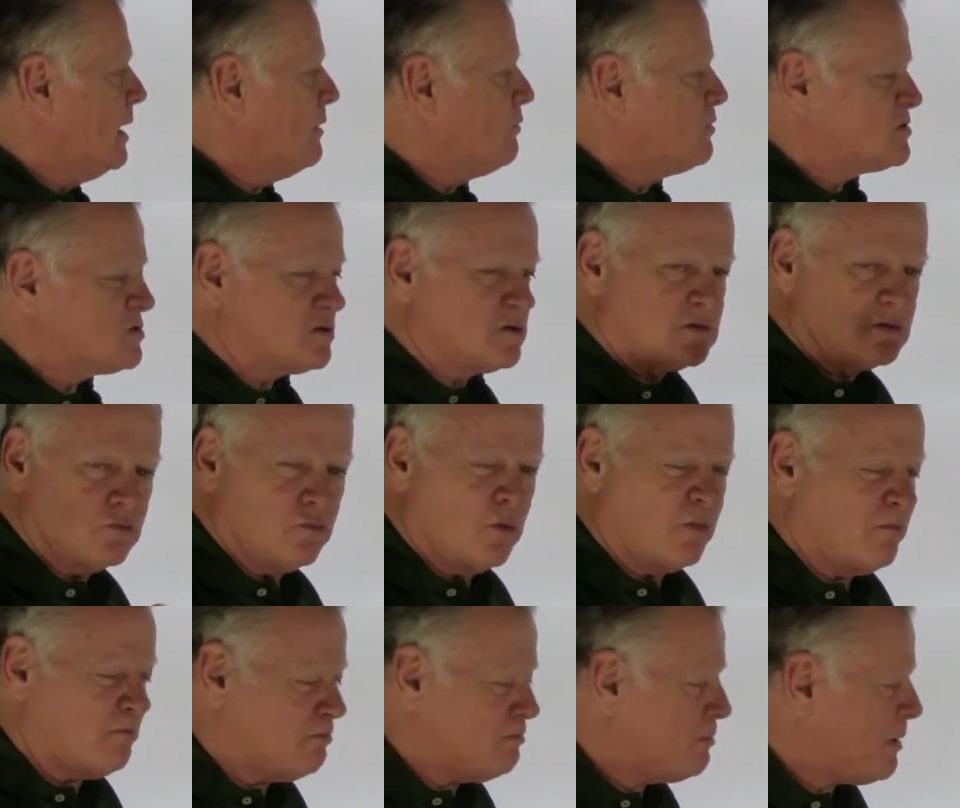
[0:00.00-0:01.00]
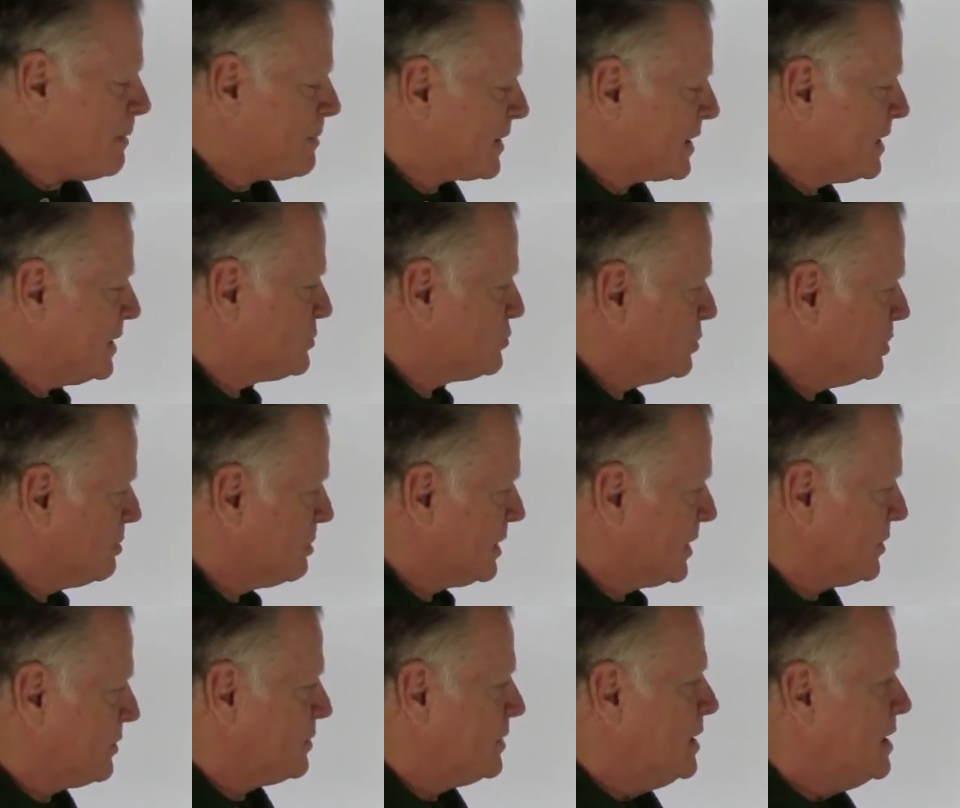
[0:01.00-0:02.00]
which we'll probably get into a little
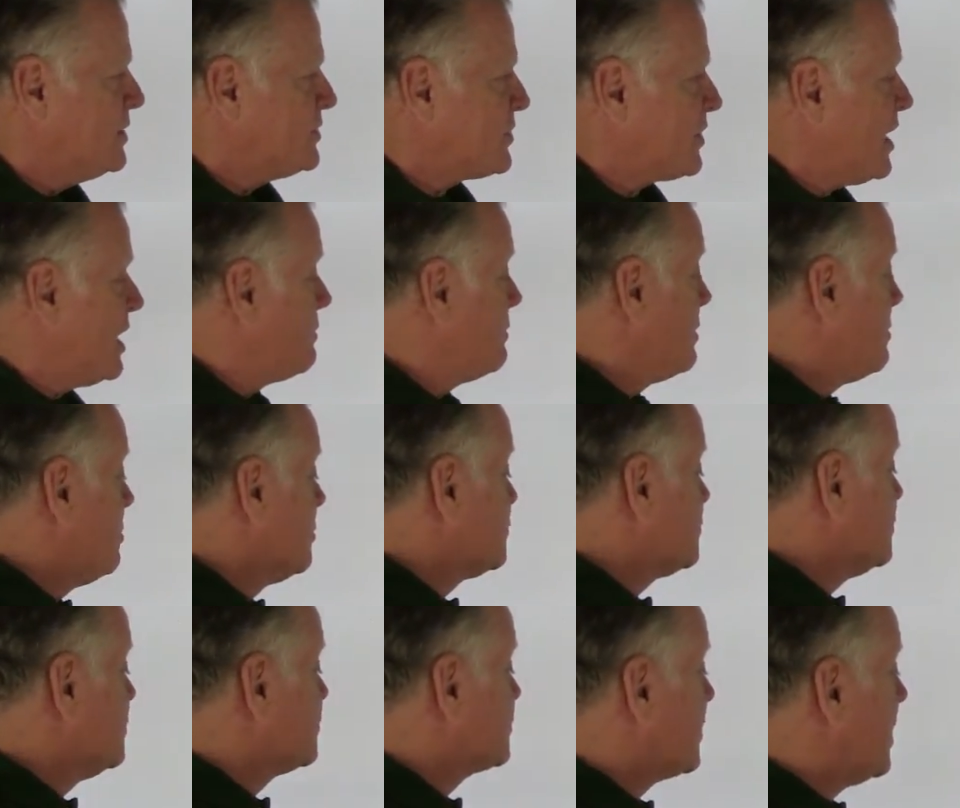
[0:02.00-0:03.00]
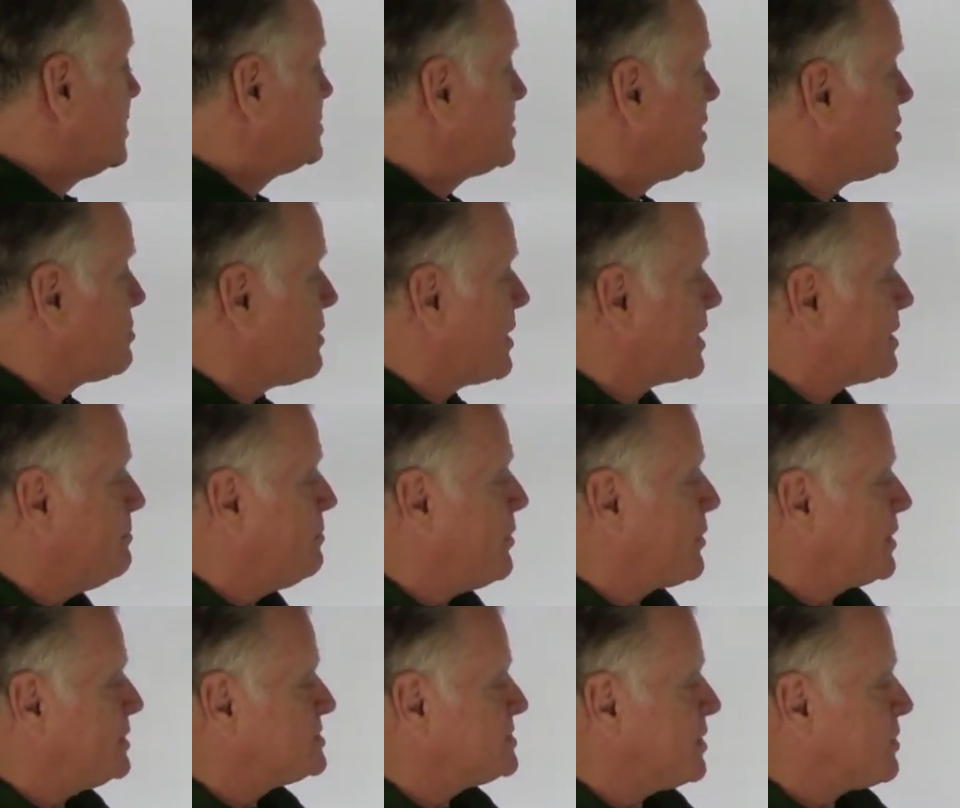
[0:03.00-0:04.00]
bit later. Today we will discuss air brake
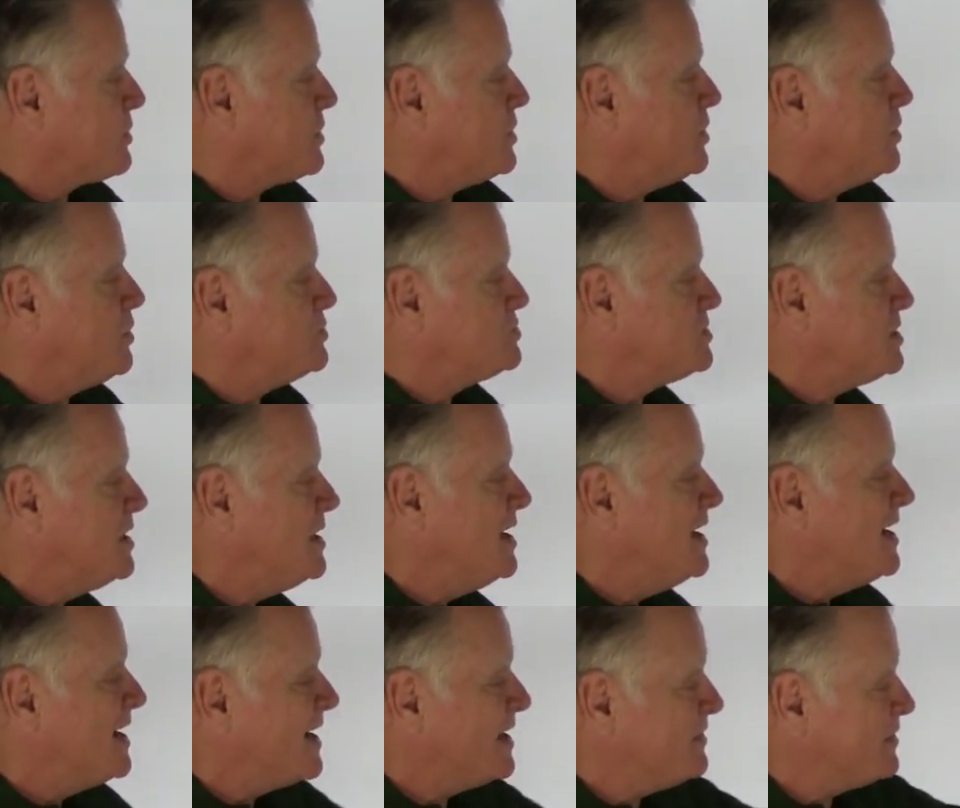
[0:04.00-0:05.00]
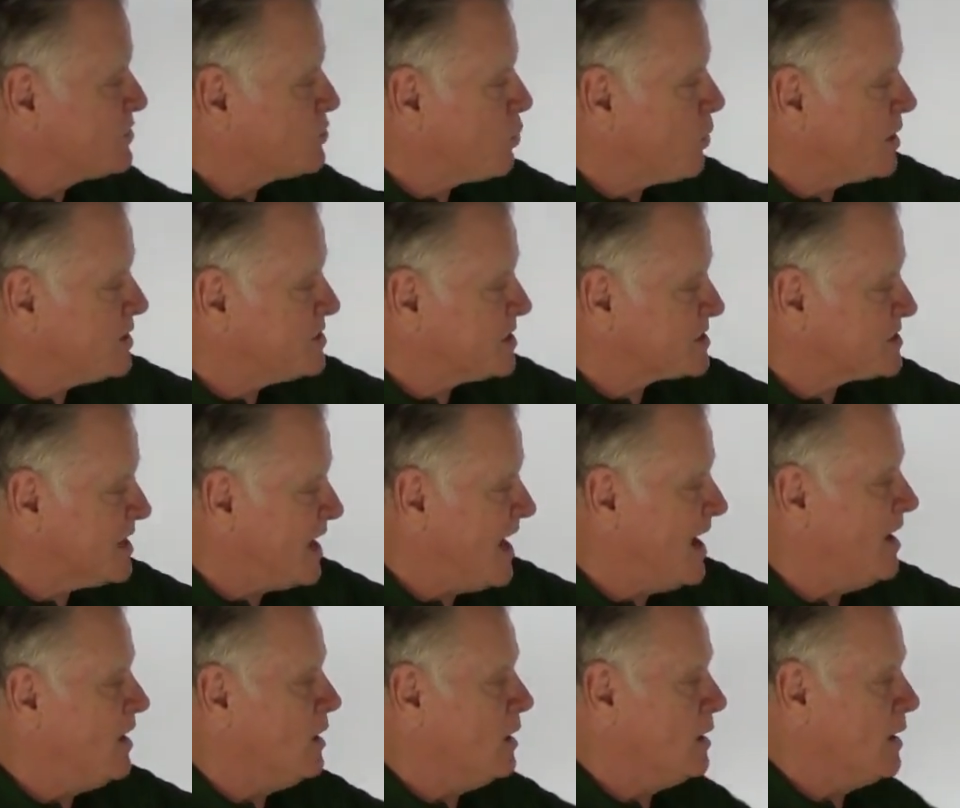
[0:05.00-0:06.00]
components that are used in the
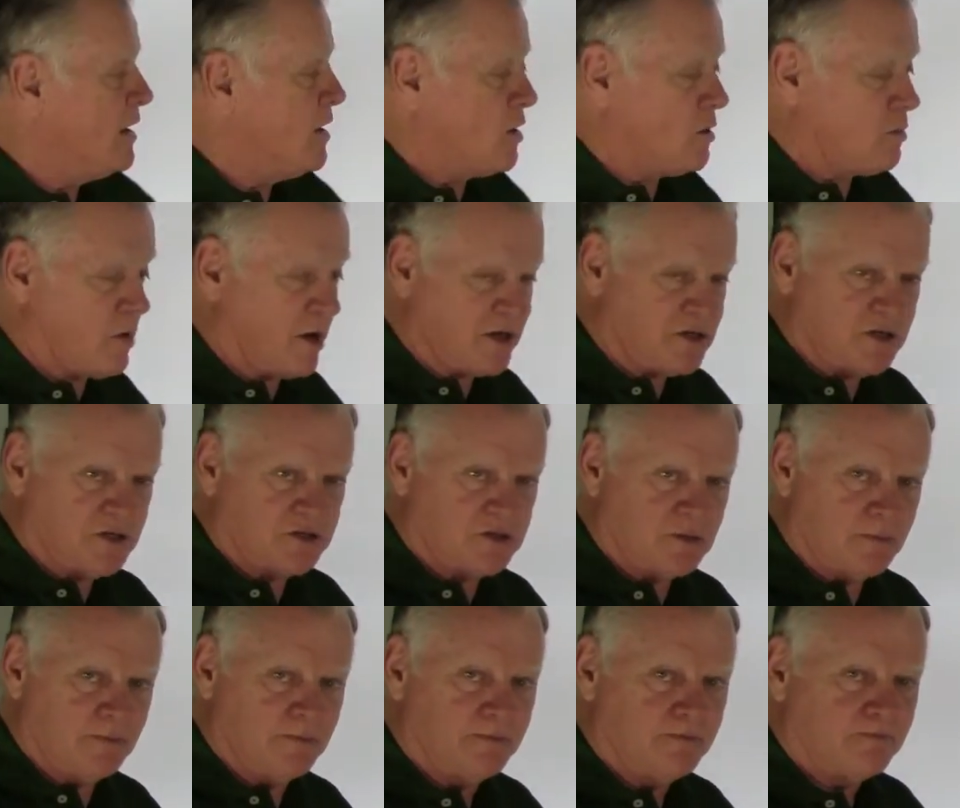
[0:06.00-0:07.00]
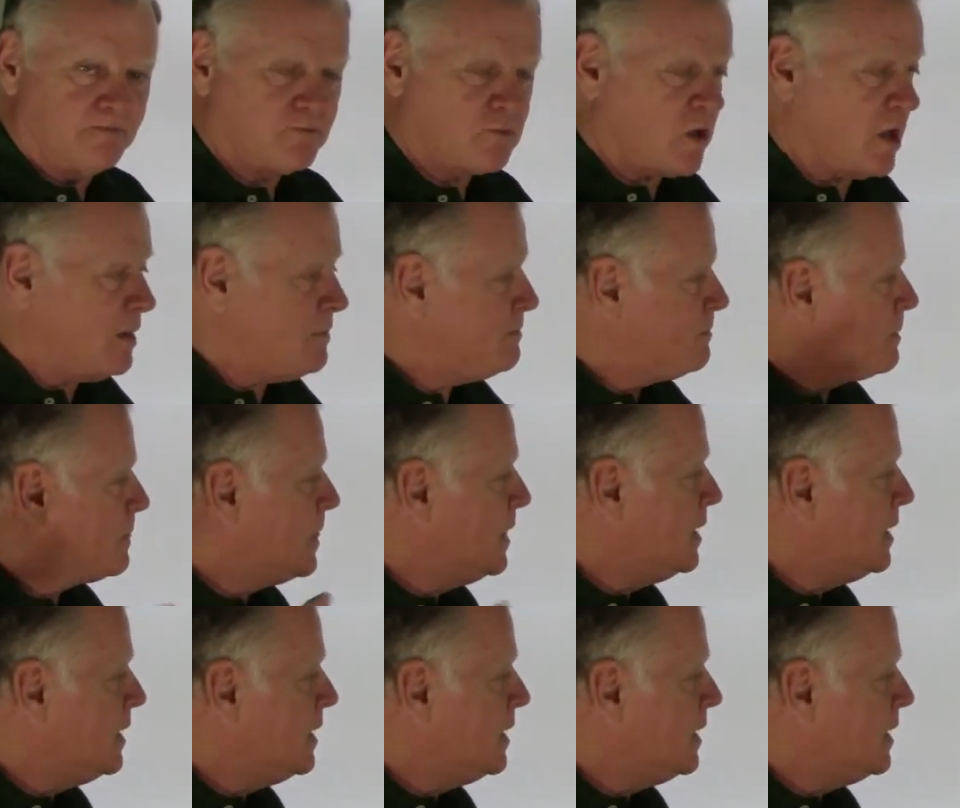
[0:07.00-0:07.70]
26L air brake system. Okay?